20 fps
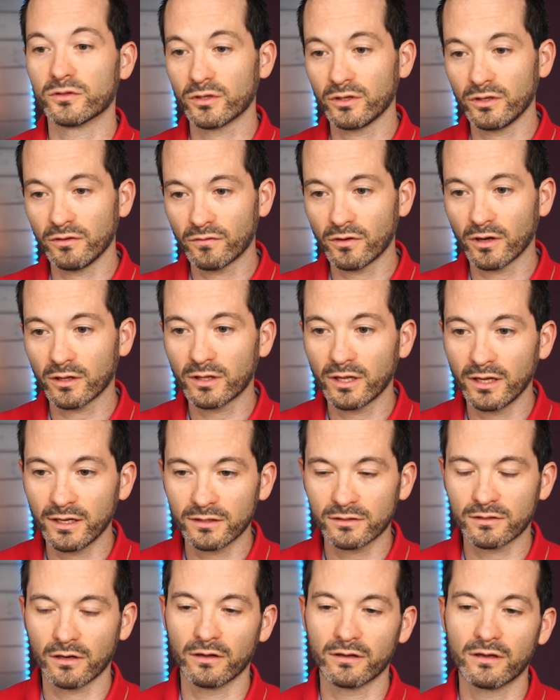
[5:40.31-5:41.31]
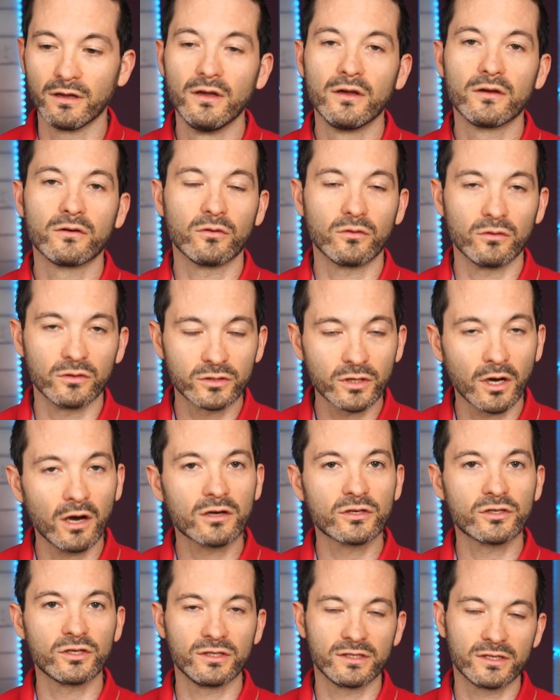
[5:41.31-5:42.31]
So you've got things like Google
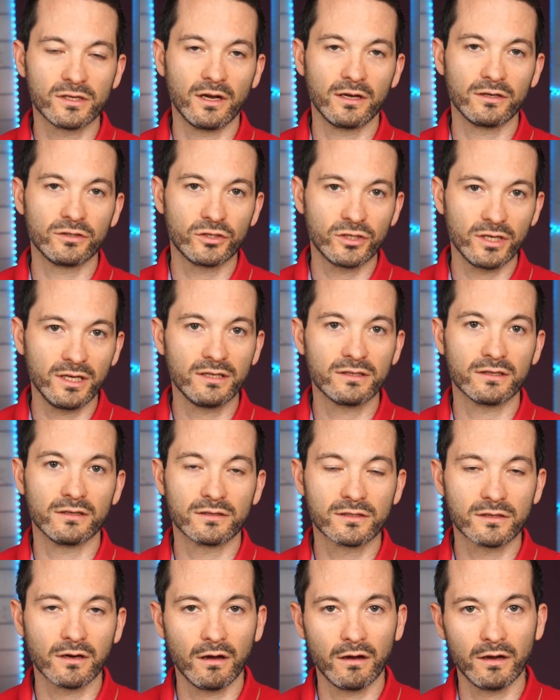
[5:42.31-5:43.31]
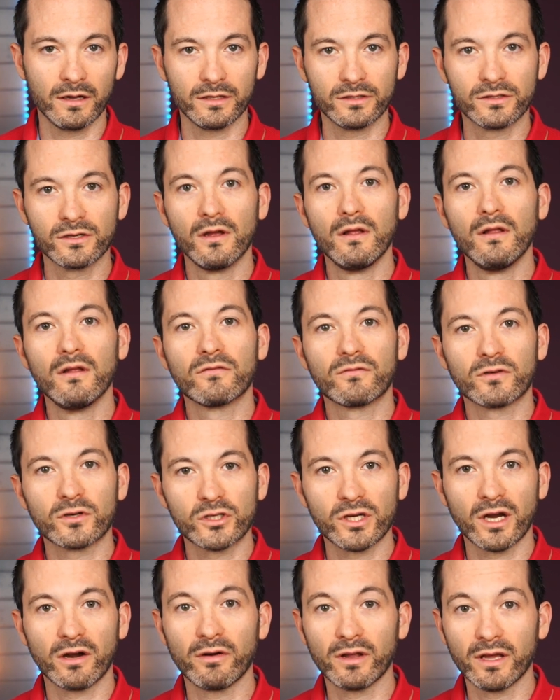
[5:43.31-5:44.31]
Docs and, and Sheets and Slides for
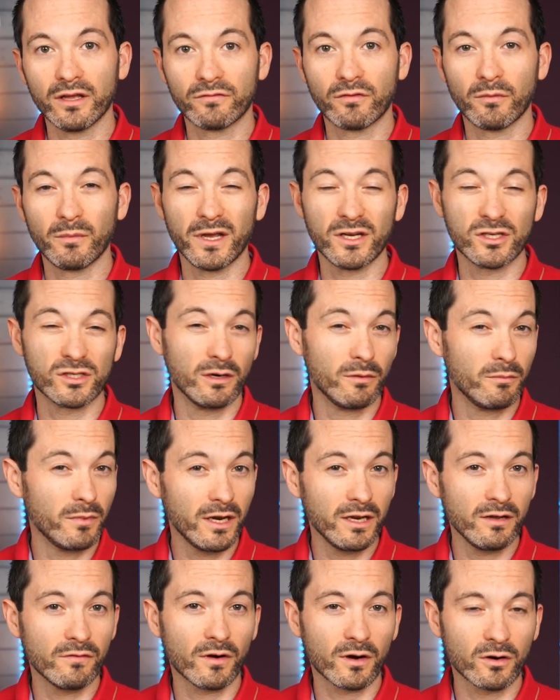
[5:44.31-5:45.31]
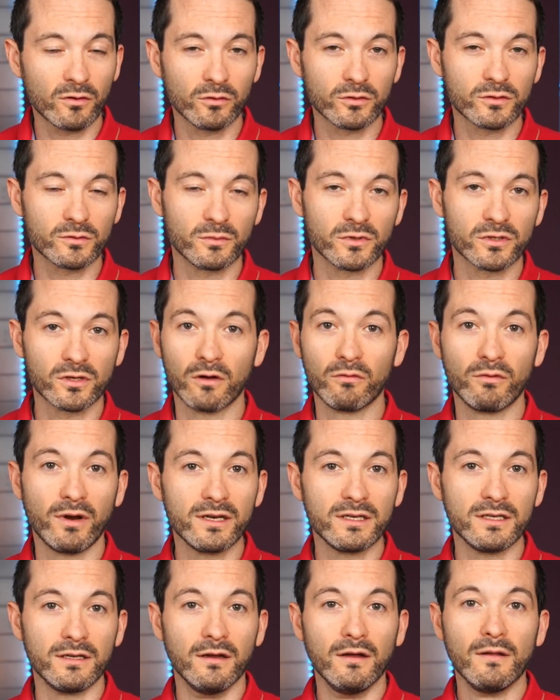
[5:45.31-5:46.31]
sharing information. And many of our customers
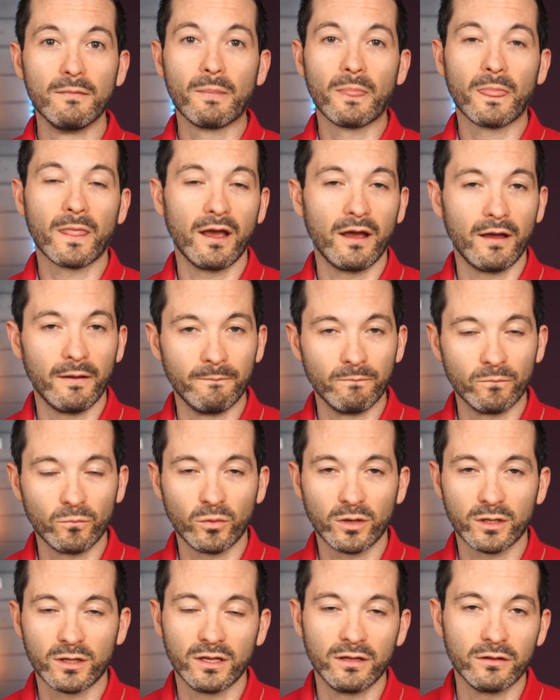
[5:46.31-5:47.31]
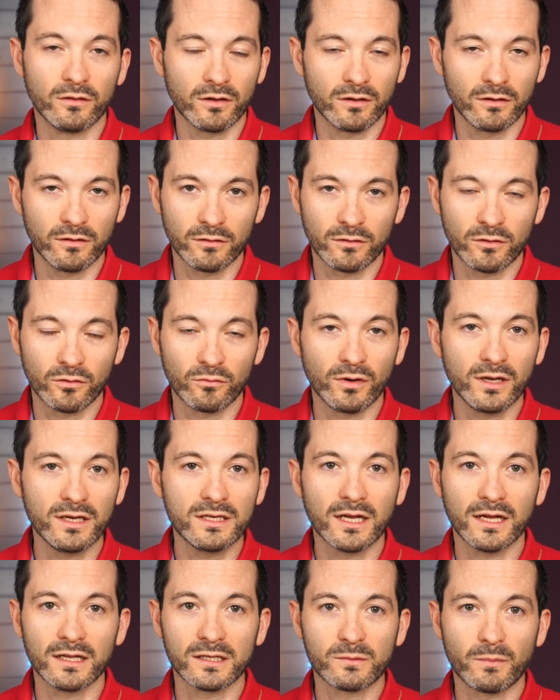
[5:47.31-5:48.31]
already um, within the, the
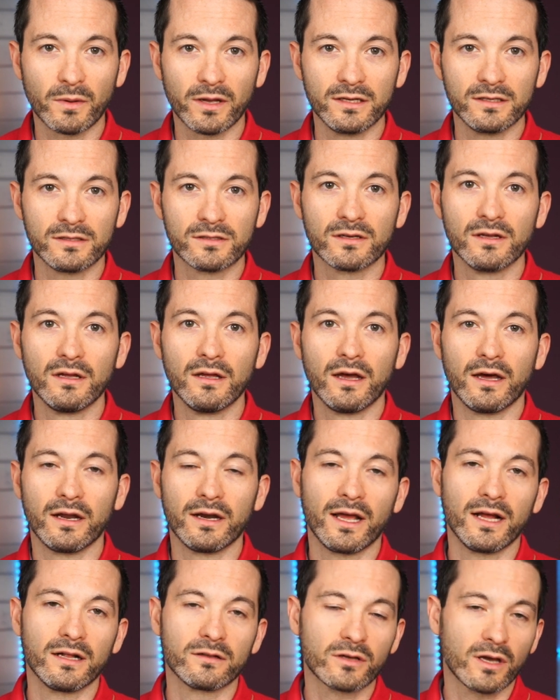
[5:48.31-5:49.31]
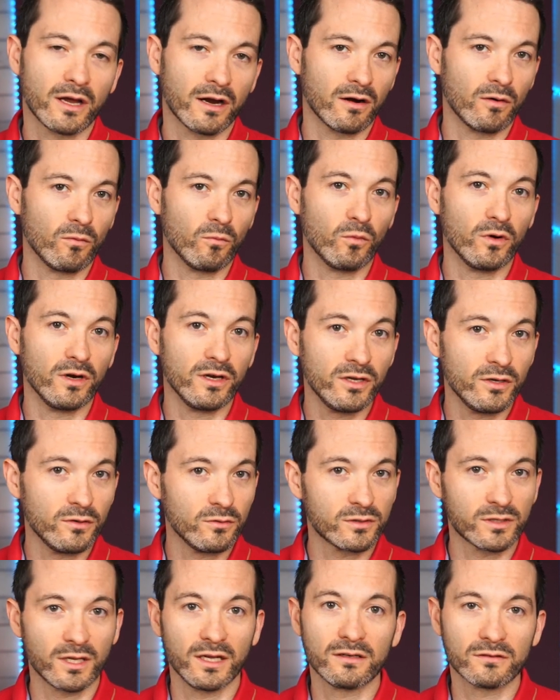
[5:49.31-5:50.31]
retail space and healthcare will
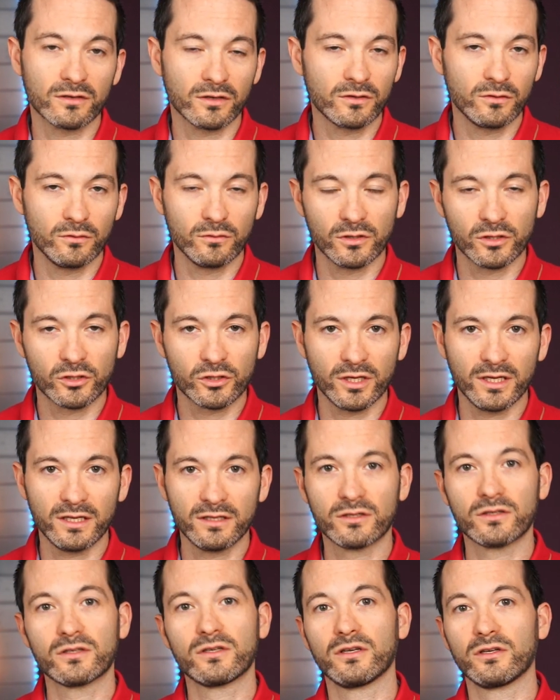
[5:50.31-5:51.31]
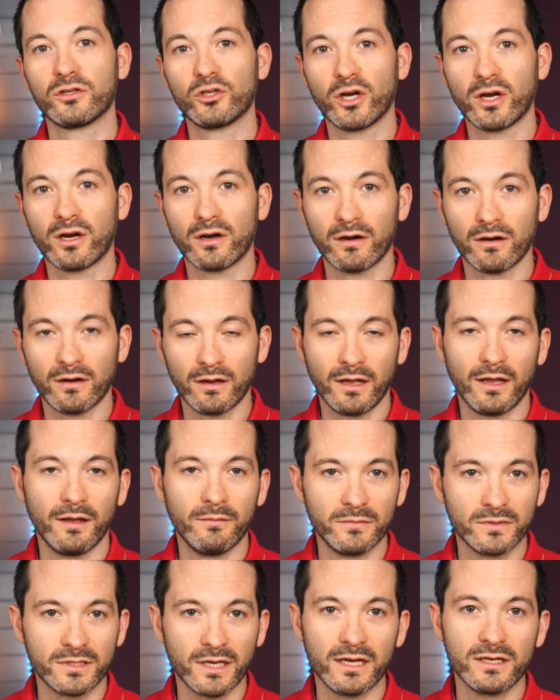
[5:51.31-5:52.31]
use things like Google Sheets to share
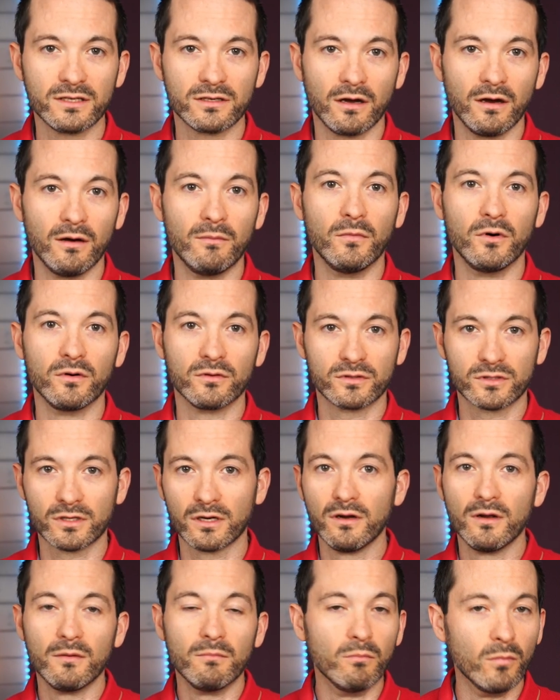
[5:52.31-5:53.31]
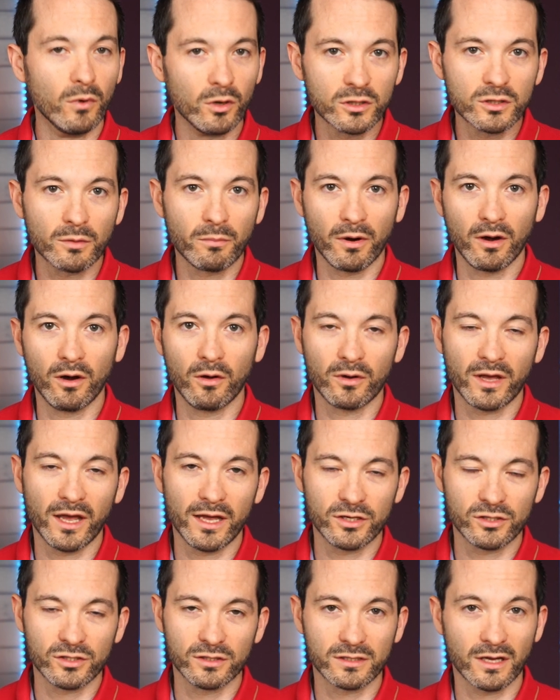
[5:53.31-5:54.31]
um, data amongst multiple
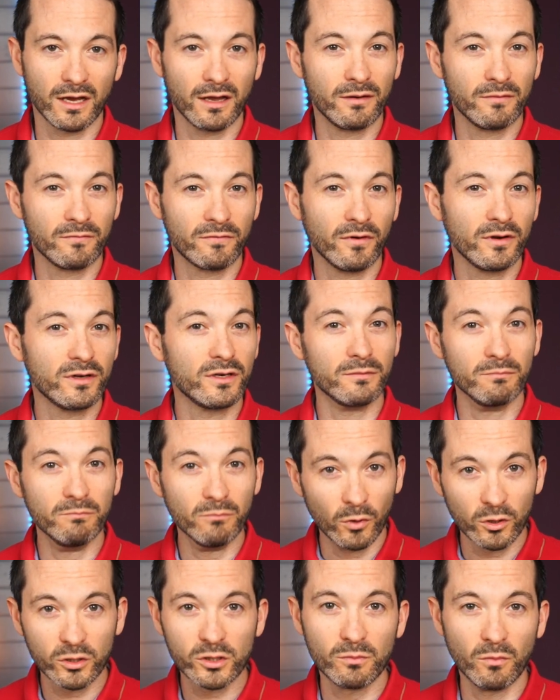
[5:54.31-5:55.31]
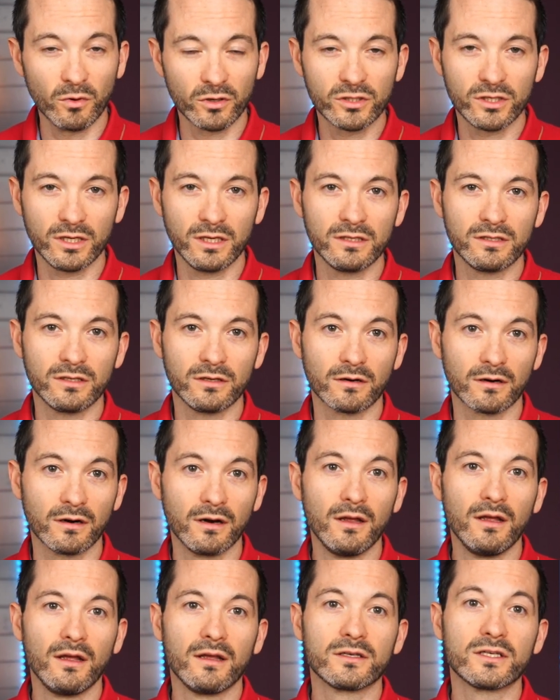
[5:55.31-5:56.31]
locations and find it much, much easier
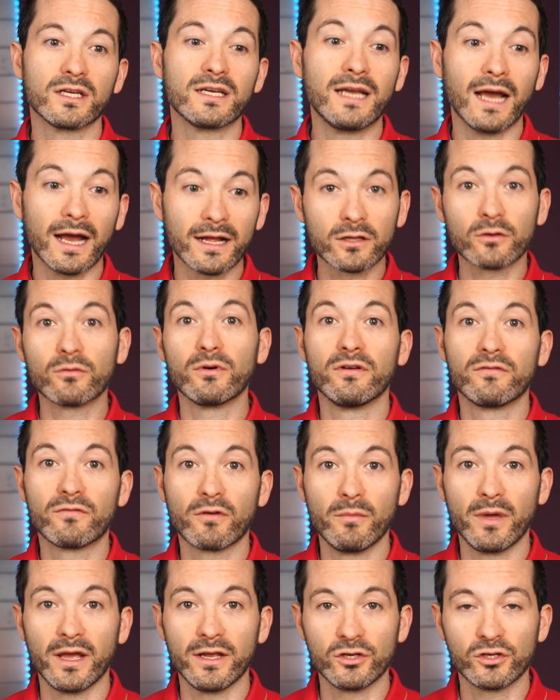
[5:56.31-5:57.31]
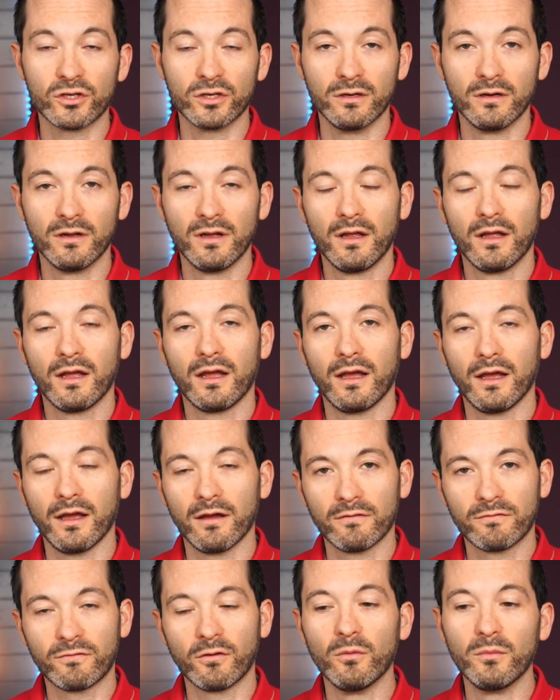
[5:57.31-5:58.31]
to gather information
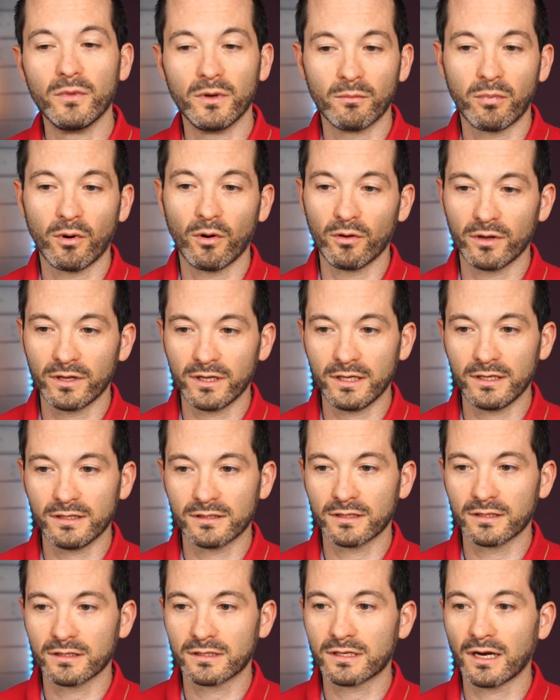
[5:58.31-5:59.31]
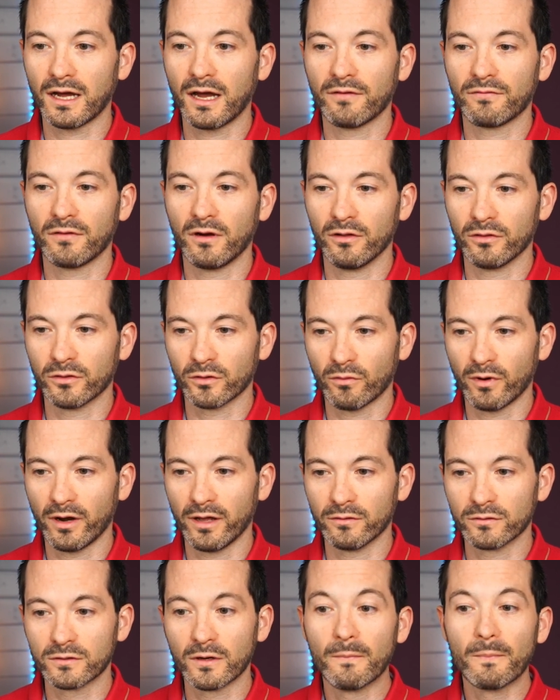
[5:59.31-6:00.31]
uh, from employees and staff on the
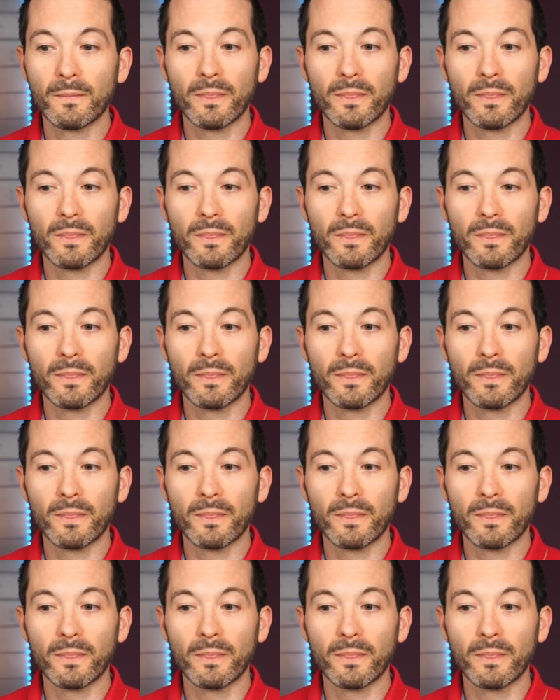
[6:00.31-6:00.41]
ground.